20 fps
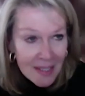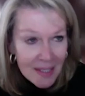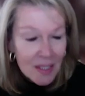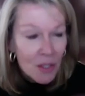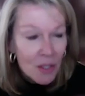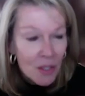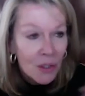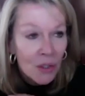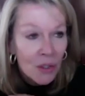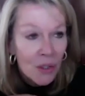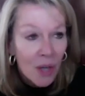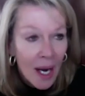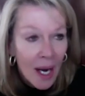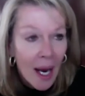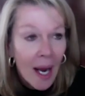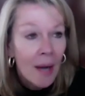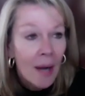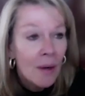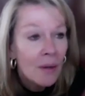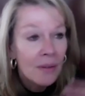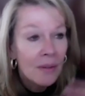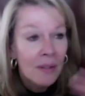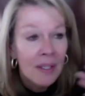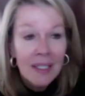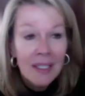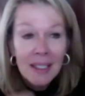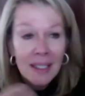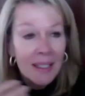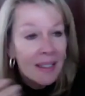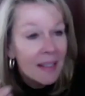So you're out
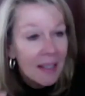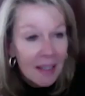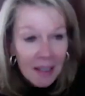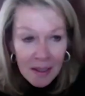in the